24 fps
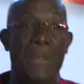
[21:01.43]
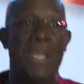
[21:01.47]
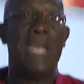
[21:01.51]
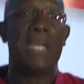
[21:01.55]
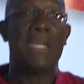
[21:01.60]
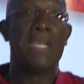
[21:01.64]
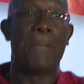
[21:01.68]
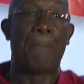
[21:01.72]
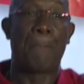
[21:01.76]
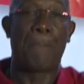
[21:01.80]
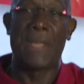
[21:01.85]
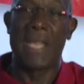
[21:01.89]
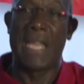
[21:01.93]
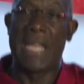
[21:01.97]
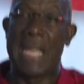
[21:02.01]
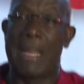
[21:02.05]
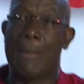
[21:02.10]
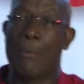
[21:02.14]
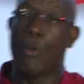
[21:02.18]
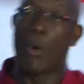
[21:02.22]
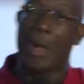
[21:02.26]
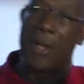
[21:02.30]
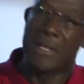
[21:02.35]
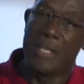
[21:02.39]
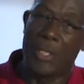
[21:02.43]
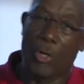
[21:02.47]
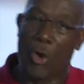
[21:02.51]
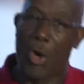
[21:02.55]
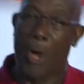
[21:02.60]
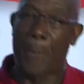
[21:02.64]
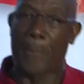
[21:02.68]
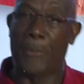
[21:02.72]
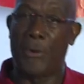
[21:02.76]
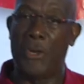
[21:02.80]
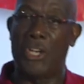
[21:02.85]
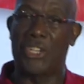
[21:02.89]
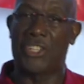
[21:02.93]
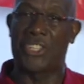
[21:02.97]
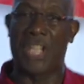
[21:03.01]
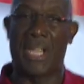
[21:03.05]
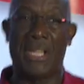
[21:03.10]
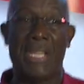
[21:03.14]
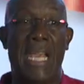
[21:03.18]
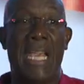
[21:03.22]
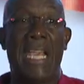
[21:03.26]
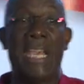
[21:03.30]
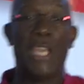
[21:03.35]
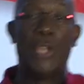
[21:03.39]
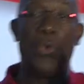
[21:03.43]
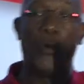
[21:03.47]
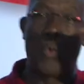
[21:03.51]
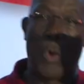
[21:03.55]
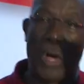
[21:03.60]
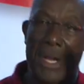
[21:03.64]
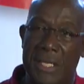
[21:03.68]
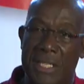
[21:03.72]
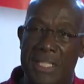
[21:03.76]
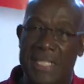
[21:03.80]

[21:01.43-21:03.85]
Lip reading: the PNM won the corporation, he won the